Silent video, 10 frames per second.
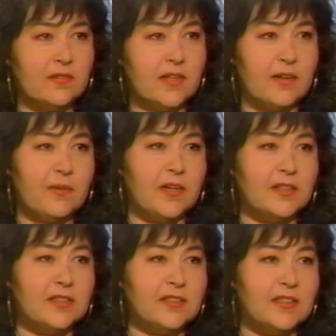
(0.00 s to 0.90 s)
Then I went
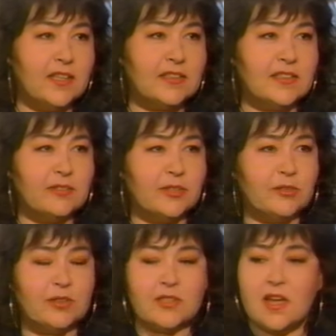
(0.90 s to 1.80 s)
on to the next thing,
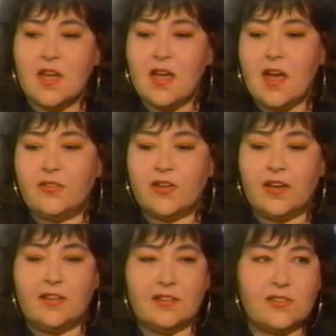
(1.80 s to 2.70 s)
which was after I
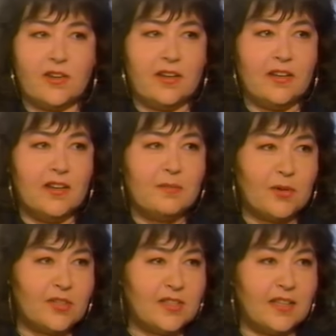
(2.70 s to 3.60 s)
had this great
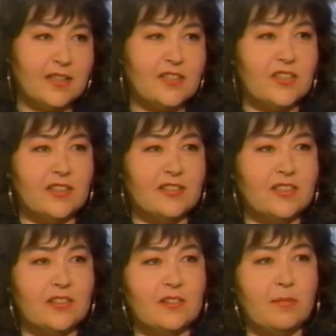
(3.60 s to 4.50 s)
personality change,
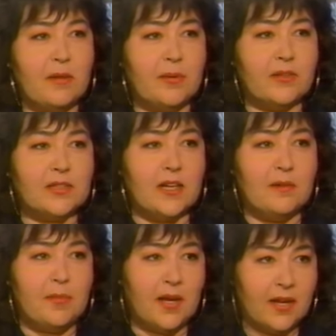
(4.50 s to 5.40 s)
you know, my parents kind
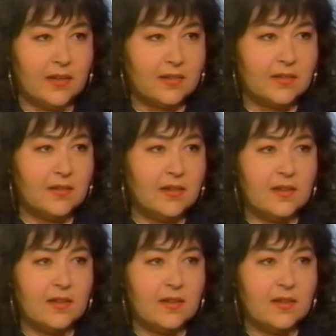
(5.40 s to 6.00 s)
of panicked, and,